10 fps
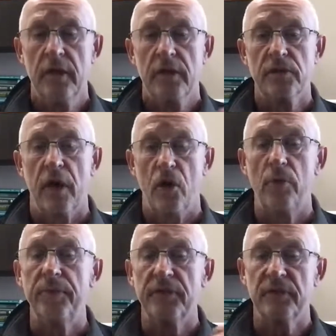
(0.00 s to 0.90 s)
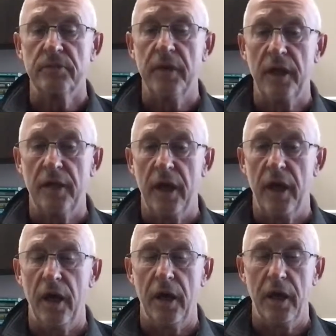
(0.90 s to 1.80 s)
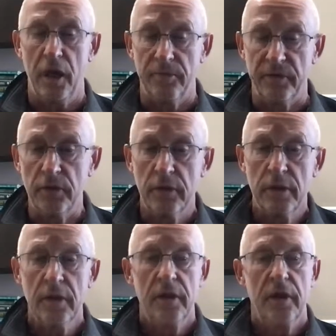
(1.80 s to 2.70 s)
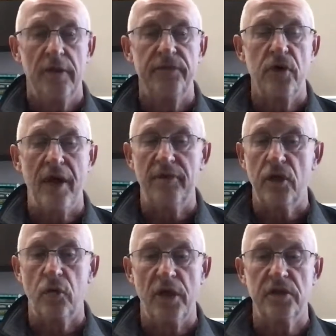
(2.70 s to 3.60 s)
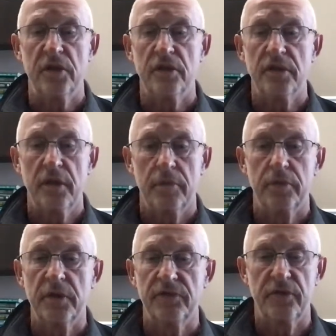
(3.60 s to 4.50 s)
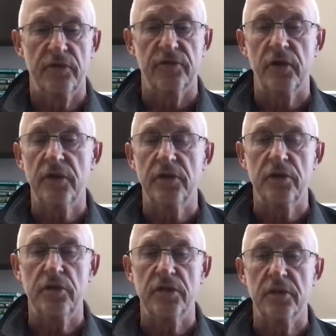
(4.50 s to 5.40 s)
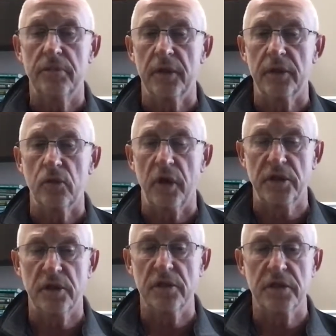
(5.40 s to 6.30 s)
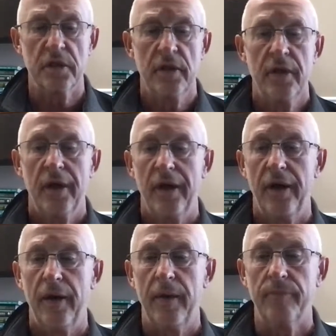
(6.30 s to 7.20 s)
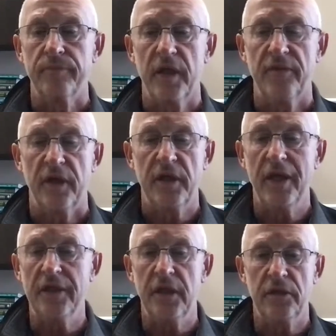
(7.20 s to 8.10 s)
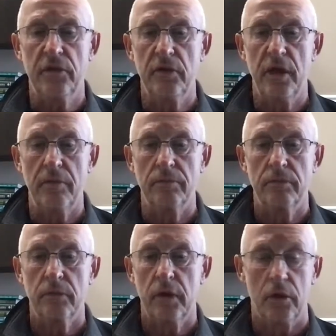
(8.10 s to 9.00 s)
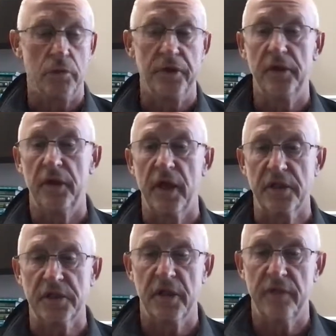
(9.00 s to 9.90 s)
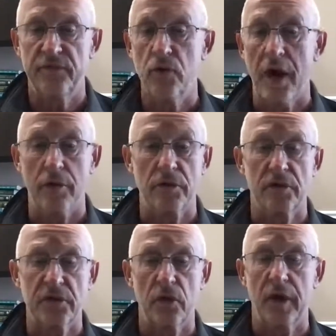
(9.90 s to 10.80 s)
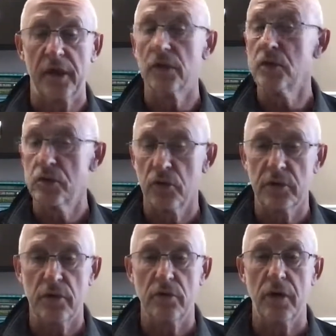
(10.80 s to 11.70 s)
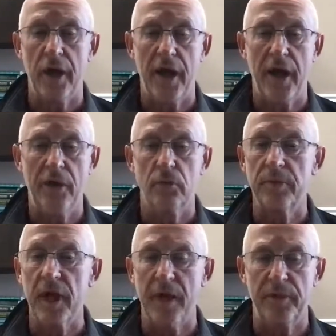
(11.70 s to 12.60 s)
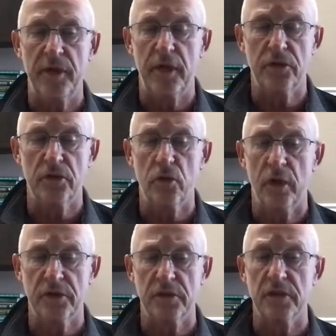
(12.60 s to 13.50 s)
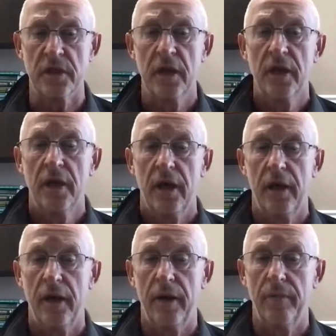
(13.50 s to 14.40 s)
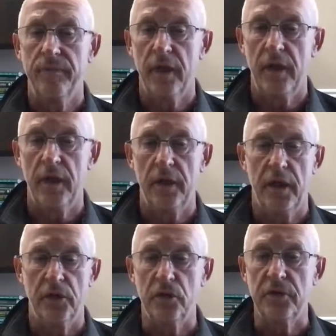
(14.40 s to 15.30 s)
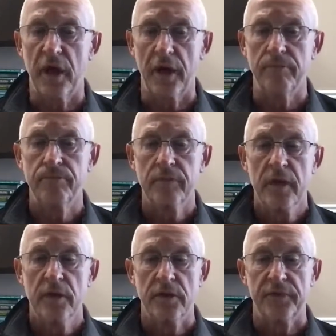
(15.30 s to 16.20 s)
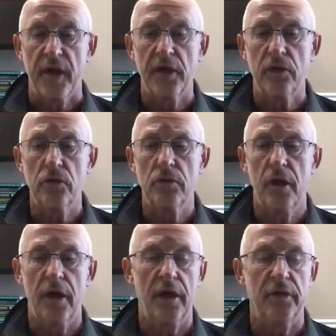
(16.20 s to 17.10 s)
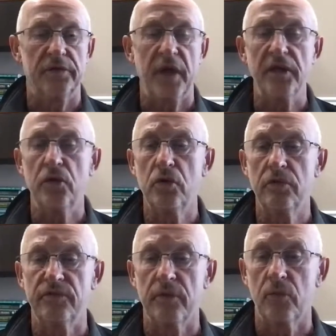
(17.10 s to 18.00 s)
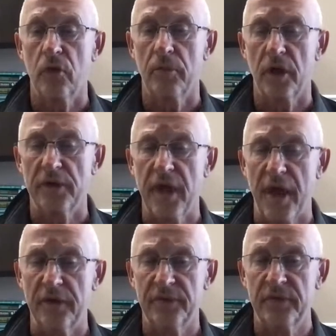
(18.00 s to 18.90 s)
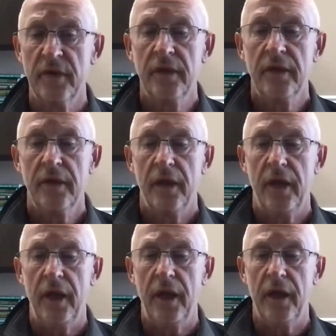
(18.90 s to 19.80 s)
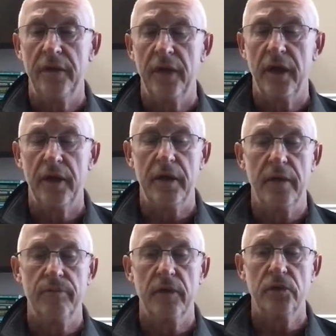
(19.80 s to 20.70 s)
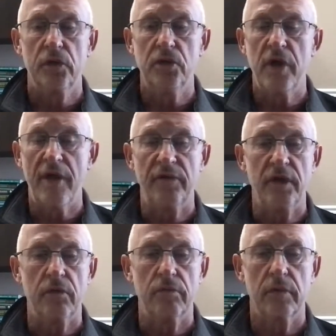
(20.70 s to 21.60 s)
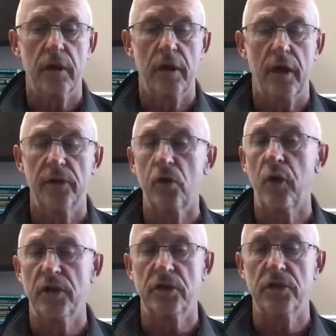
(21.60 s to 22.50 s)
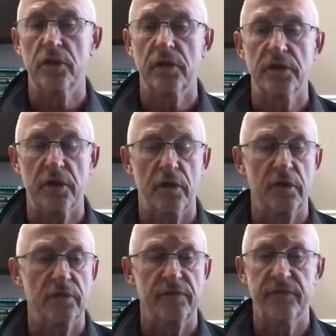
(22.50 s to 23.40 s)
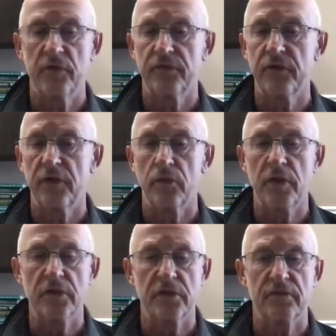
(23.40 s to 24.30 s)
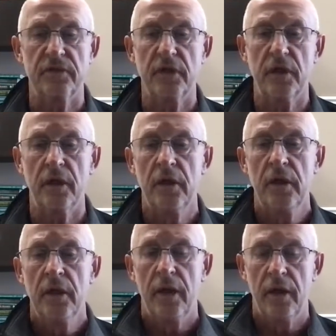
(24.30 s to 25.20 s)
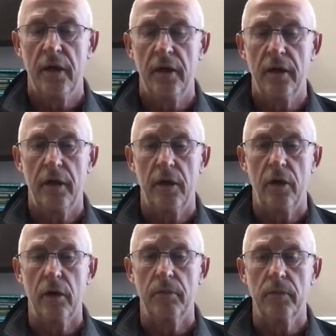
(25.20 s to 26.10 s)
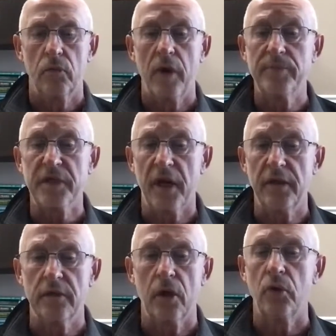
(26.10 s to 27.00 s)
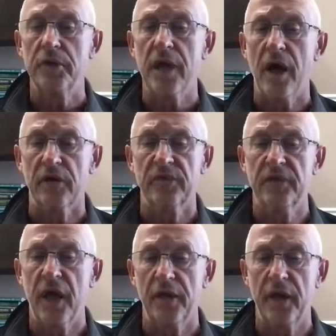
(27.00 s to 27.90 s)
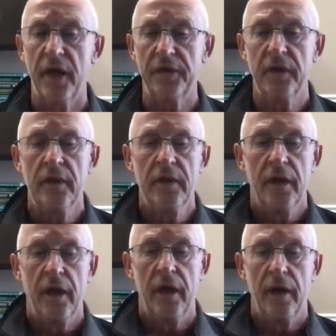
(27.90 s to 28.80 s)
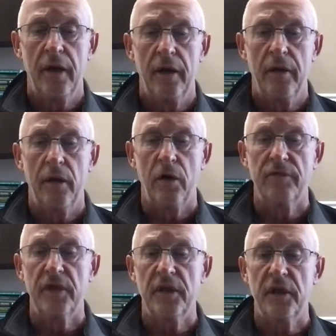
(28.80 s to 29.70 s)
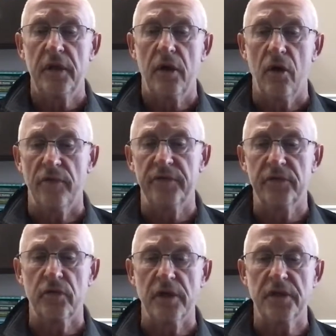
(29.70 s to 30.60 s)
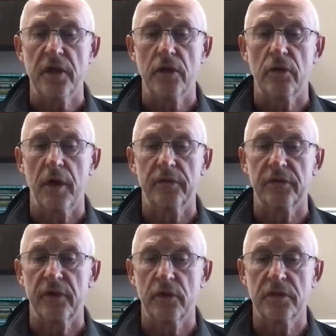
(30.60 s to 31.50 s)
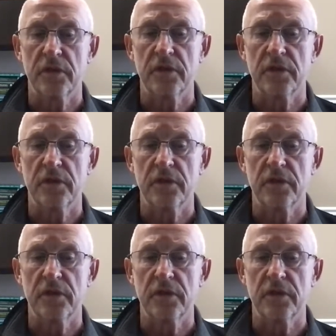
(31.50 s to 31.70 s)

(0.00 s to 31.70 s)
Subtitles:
So I hope this has been helpful. If you have any questions, please feel free to submit questions. If I can't get to them, within the next few hours or so, I can assure you I will be happy to answer questions in due time. So thank you. Stay tuned for more broadcasts. And should you have any other questions or concerns, feel free to reach us via our website, colondocs.net, or via the office, Tri-State Colorectal Surgeons,